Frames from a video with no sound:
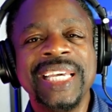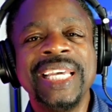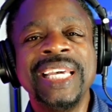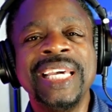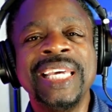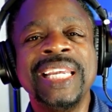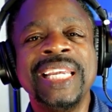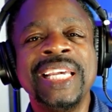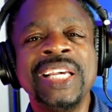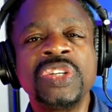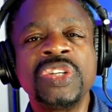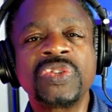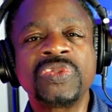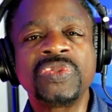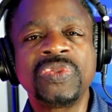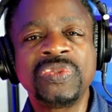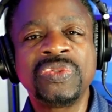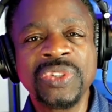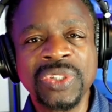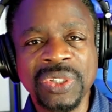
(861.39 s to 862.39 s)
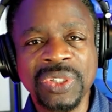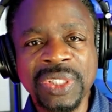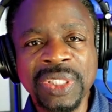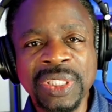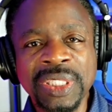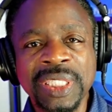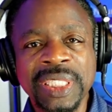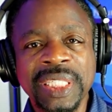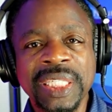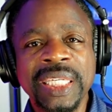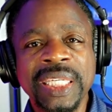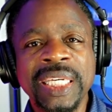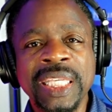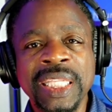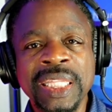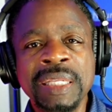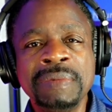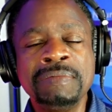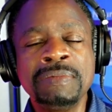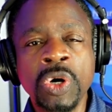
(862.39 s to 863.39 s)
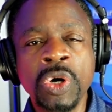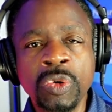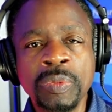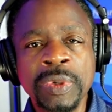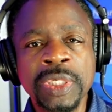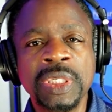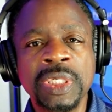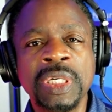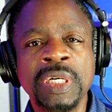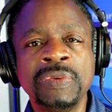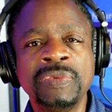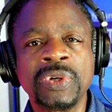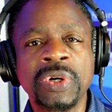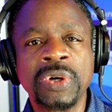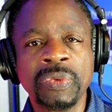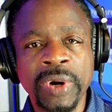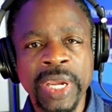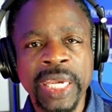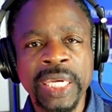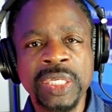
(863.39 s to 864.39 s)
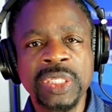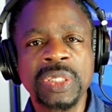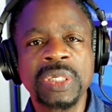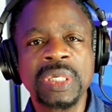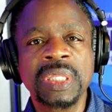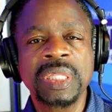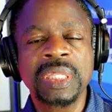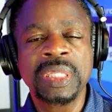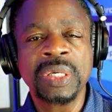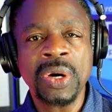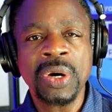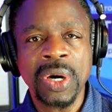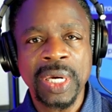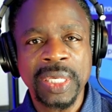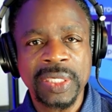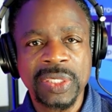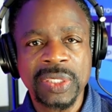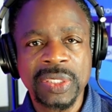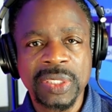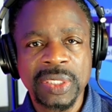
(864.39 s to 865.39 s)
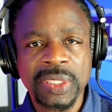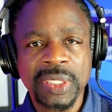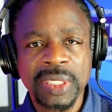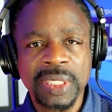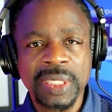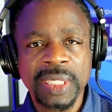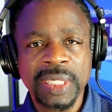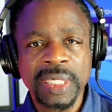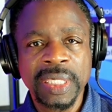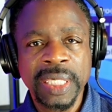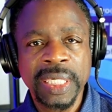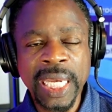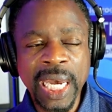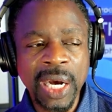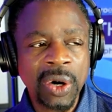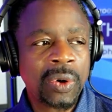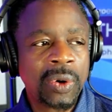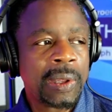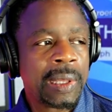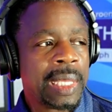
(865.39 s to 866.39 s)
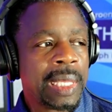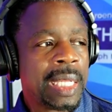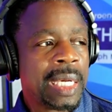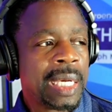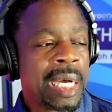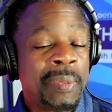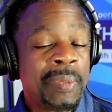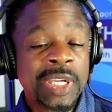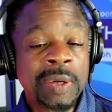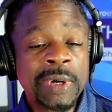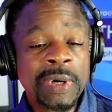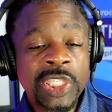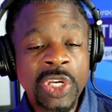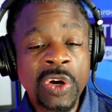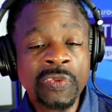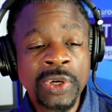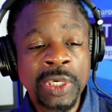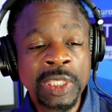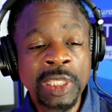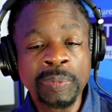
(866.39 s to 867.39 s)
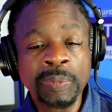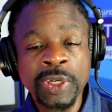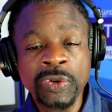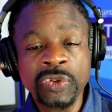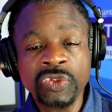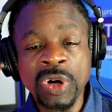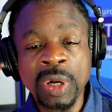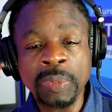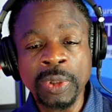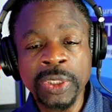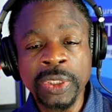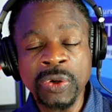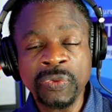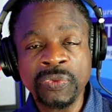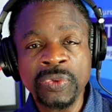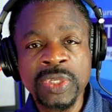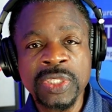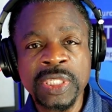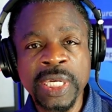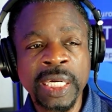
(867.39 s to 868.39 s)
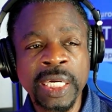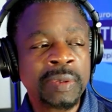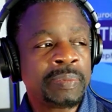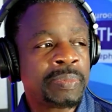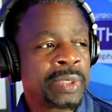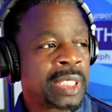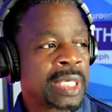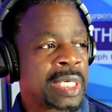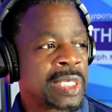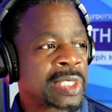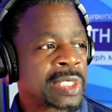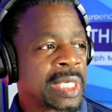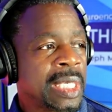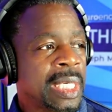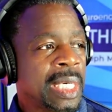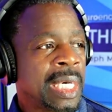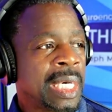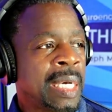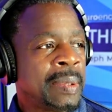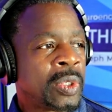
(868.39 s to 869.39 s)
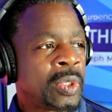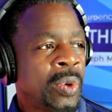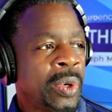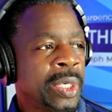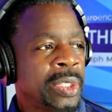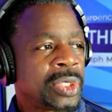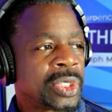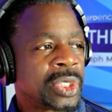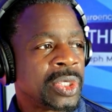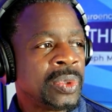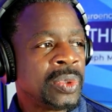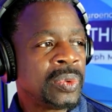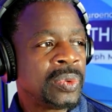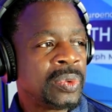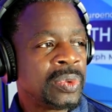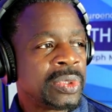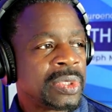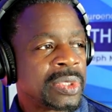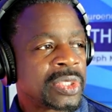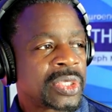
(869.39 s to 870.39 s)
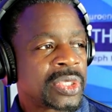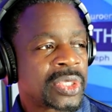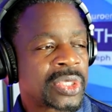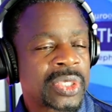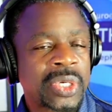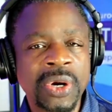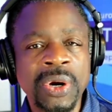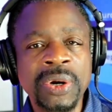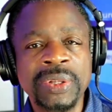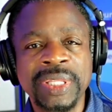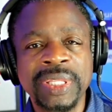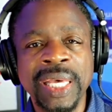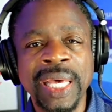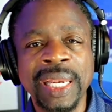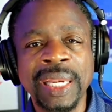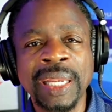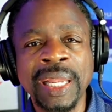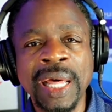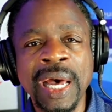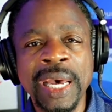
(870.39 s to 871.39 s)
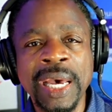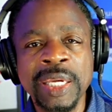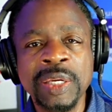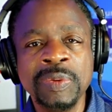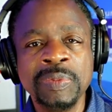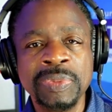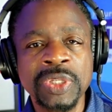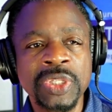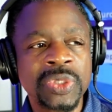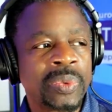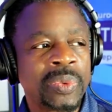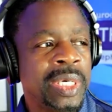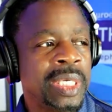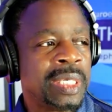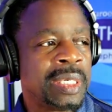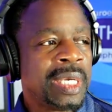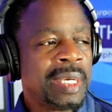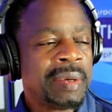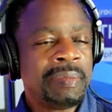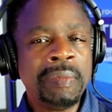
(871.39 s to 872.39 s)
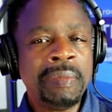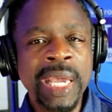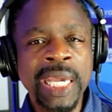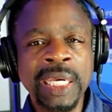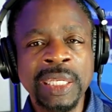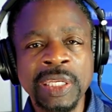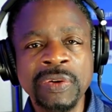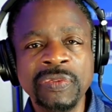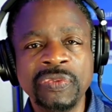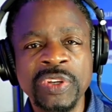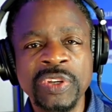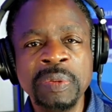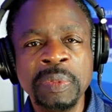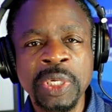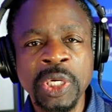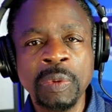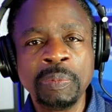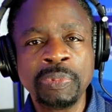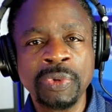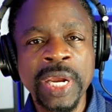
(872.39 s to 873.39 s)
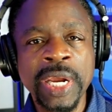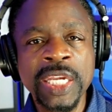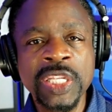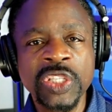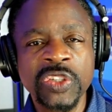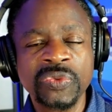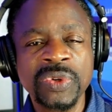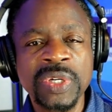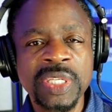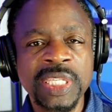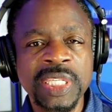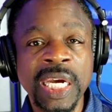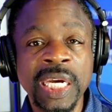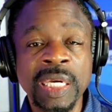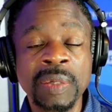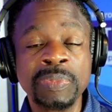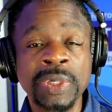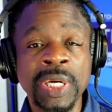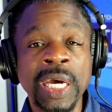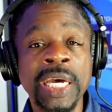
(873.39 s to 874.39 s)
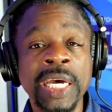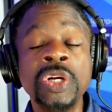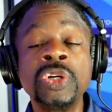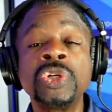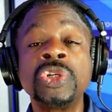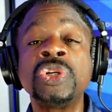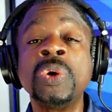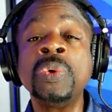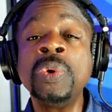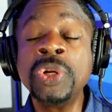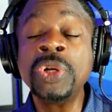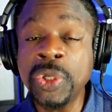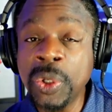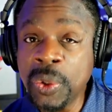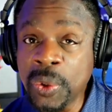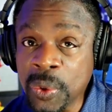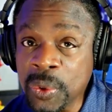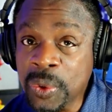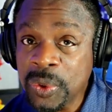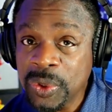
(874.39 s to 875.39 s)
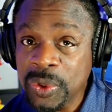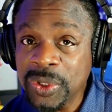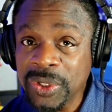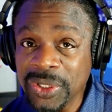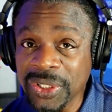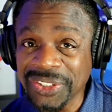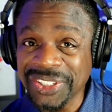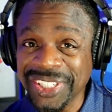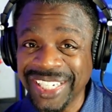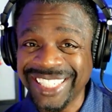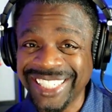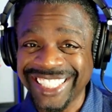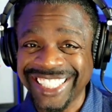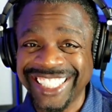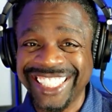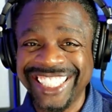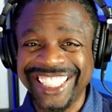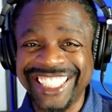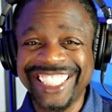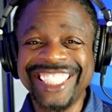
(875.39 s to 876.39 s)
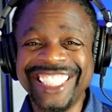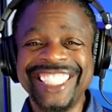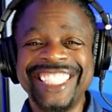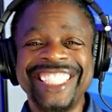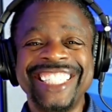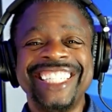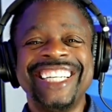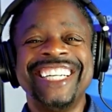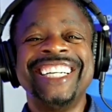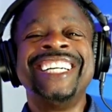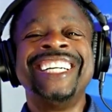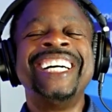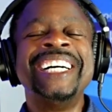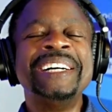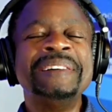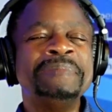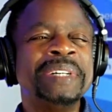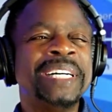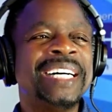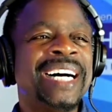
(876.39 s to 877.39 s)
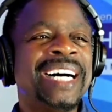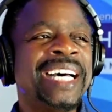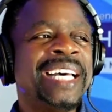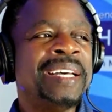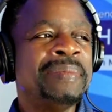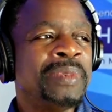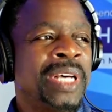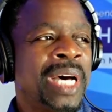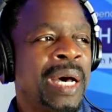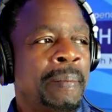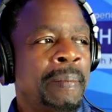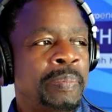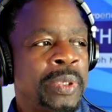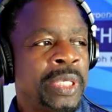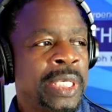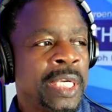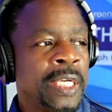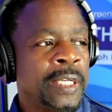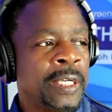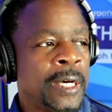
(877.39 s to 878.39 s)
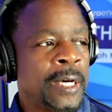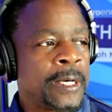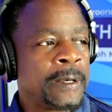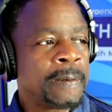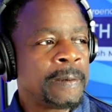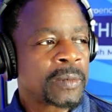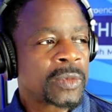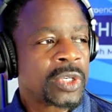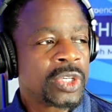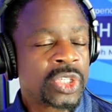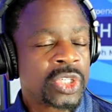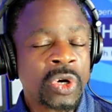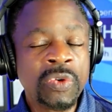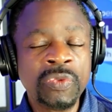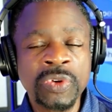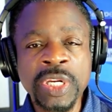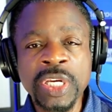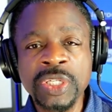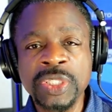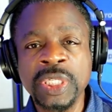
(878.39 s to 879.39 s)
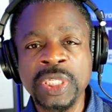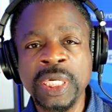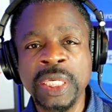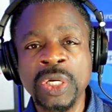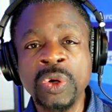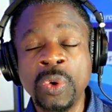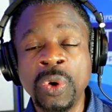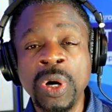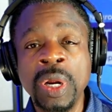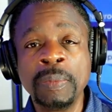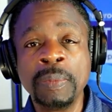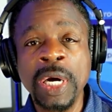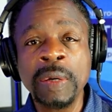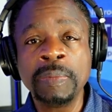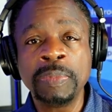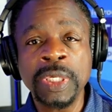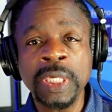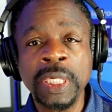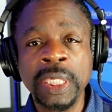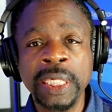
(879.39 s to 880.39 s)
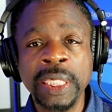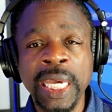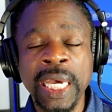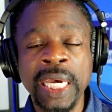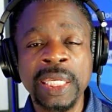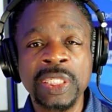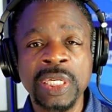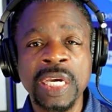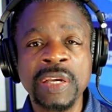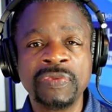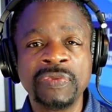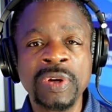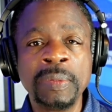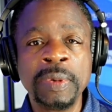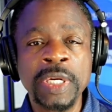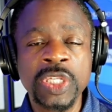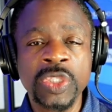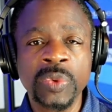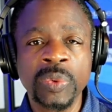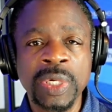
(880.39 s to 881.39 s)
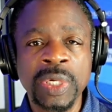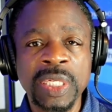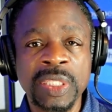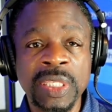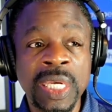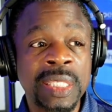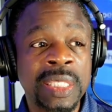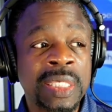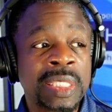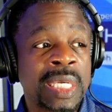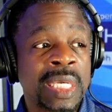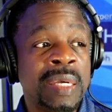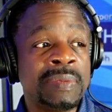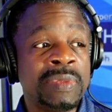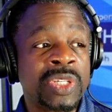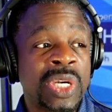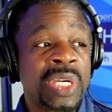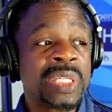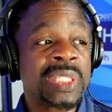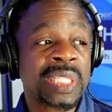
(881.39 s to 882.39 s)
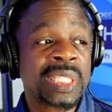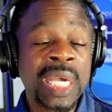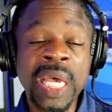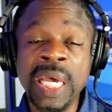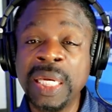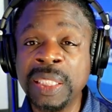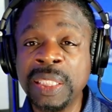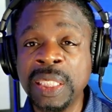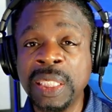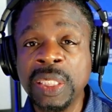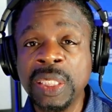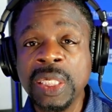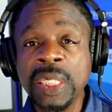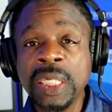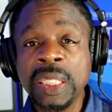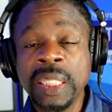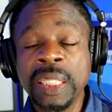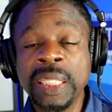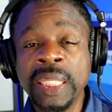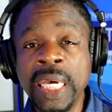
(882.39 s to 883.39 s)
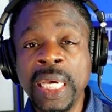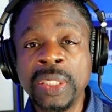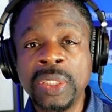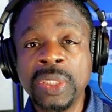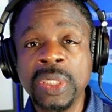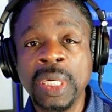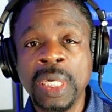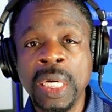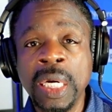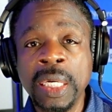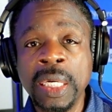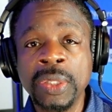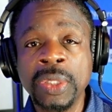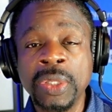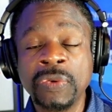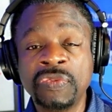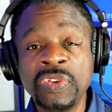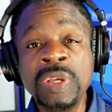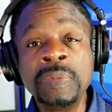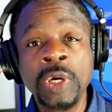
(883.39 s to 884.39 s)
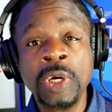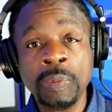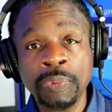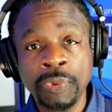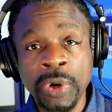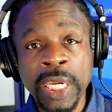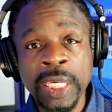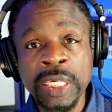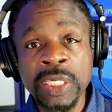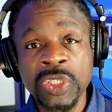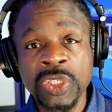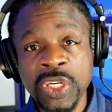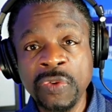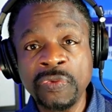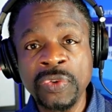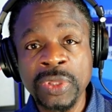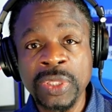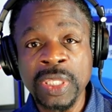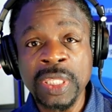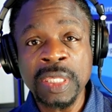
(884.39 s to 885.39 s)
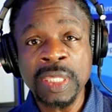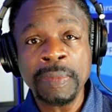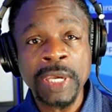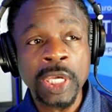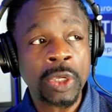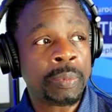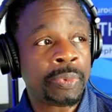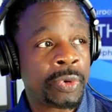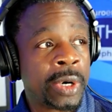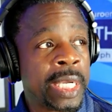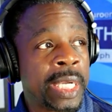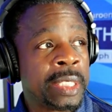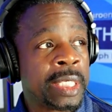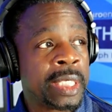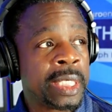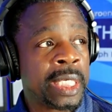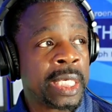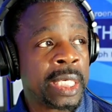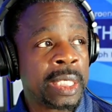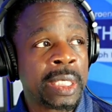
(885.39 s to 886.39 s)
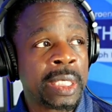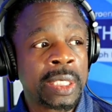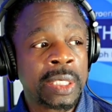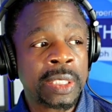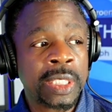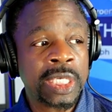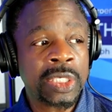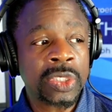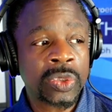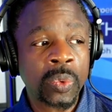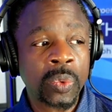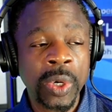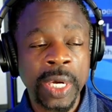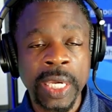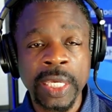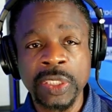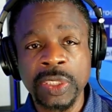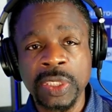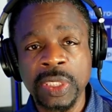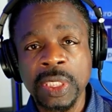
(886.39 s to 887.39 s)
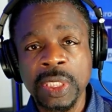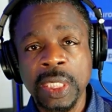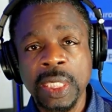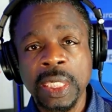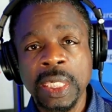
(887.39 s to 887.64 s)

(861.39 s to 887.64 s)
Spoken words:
It is full in the moment of great thoughts. Now, I'm going to get myself in a little bit of trouble here for a second, because I'm going to skirt that line between male and female brains for a second. But I assure you, I am not being chauvinistic, nor am I being anti-feminist when I say this. I'm just saying that the female brain is different than the male brain in these ways.